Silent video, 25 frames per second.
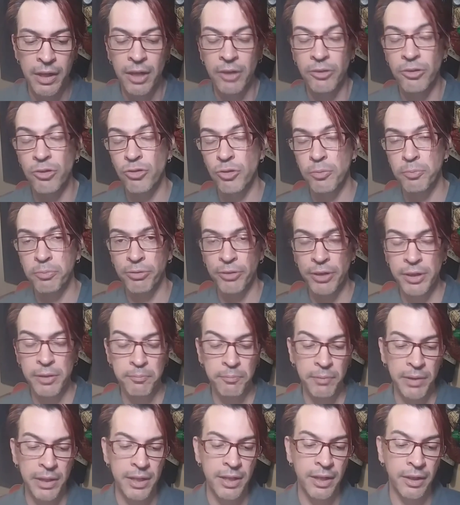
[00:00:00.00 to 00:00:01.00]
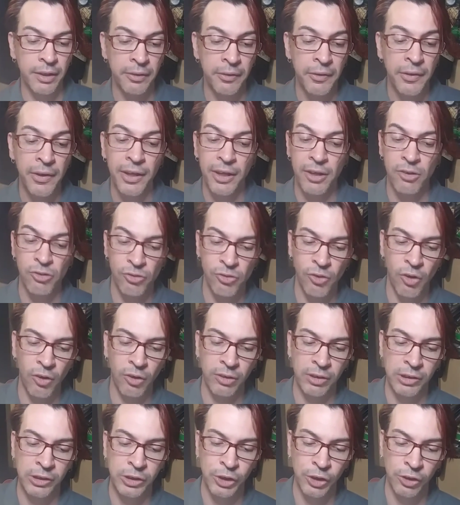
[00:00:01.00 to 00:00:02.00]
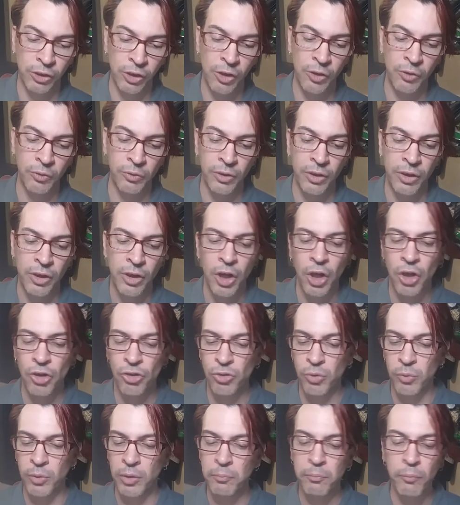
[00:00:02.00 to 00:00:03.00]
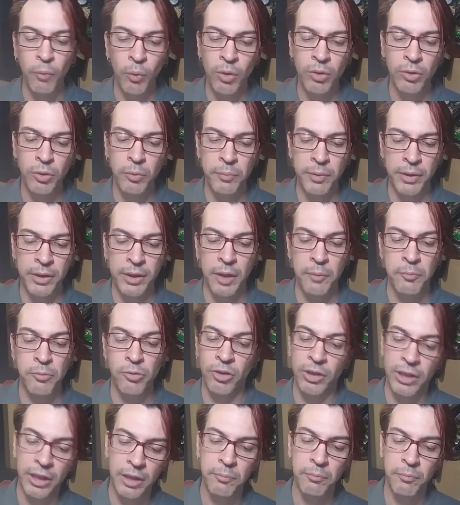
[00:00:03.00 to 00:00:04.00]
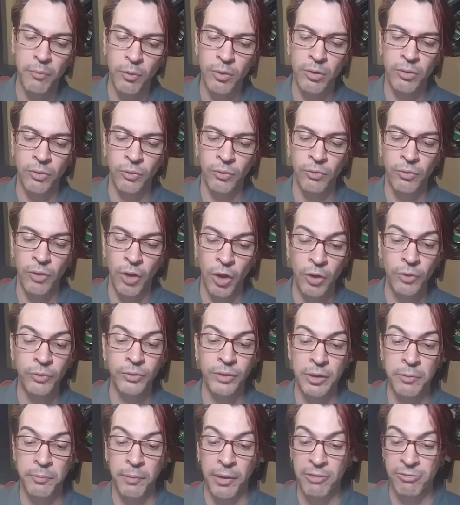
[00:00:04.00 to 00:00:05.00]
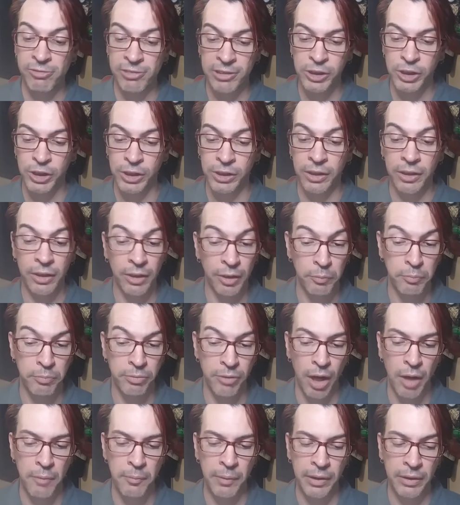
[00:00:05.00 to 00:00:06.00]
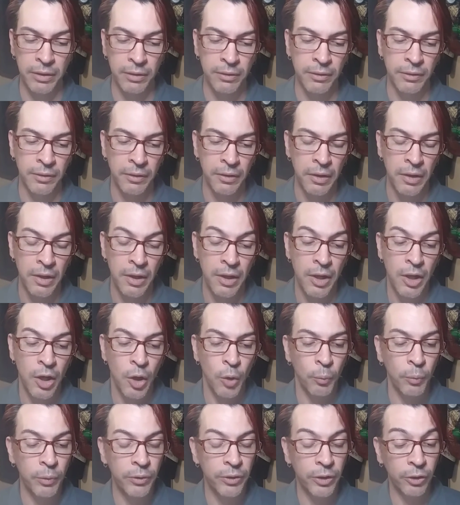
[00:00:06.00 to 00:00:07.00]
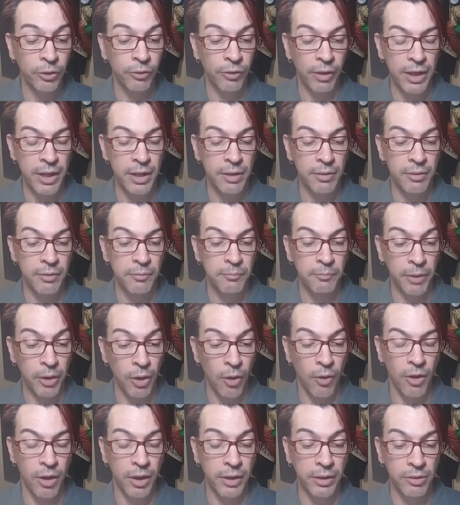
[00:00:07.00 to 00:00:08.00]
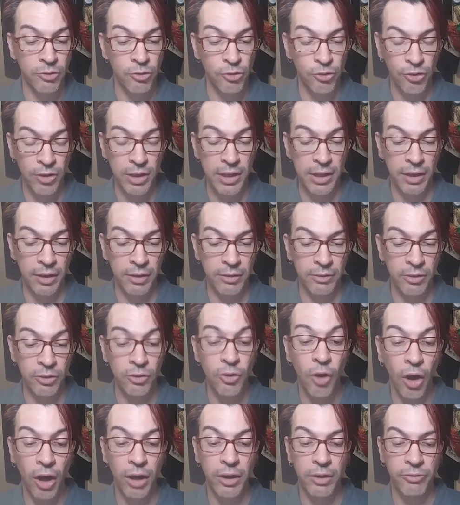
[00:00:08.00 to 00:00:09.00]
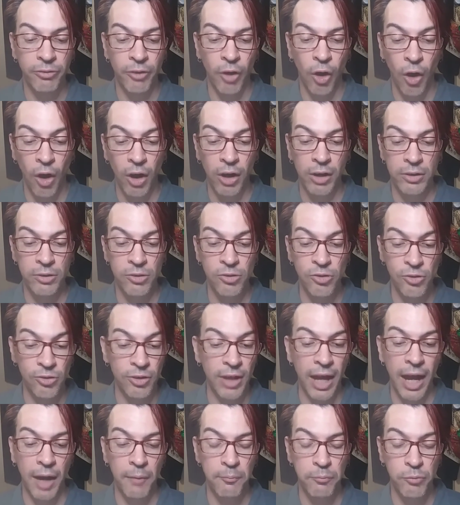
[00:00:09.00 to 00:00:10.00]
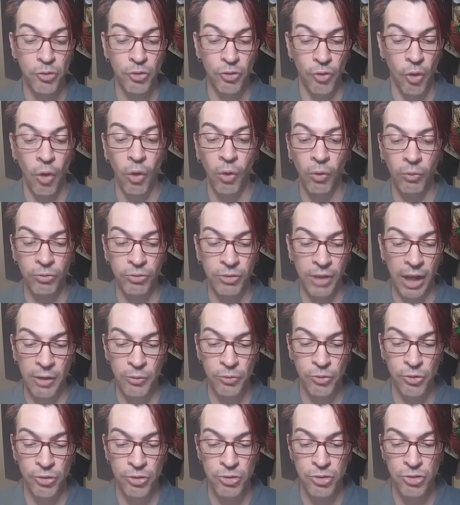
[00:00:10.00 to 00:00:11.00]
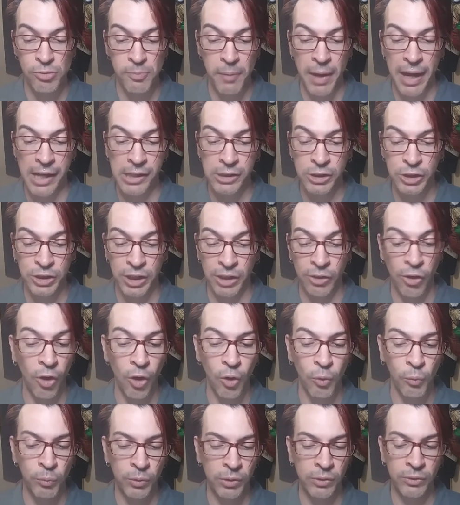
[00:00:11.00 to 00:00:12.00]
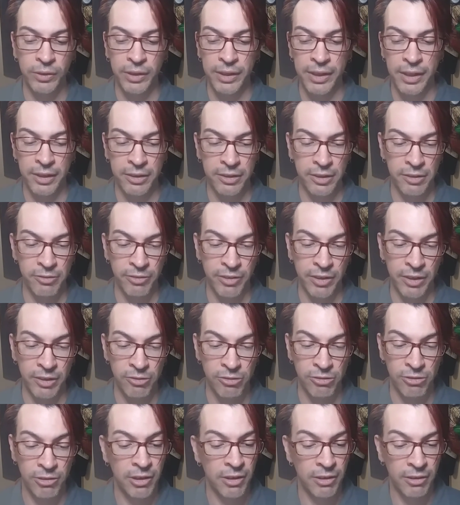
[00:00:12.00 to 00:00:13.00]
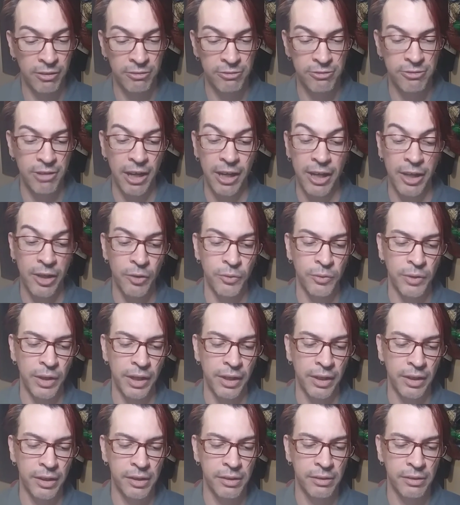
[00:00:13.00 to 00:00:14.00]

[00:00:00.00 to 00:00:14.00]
The Supreme Being is knowledge alone, so a mortal becomes immortal only by vision of Brahman. When the great beyond is seen, the knot of the heart snaps, all doubts are smashed, and all worldly activities die away.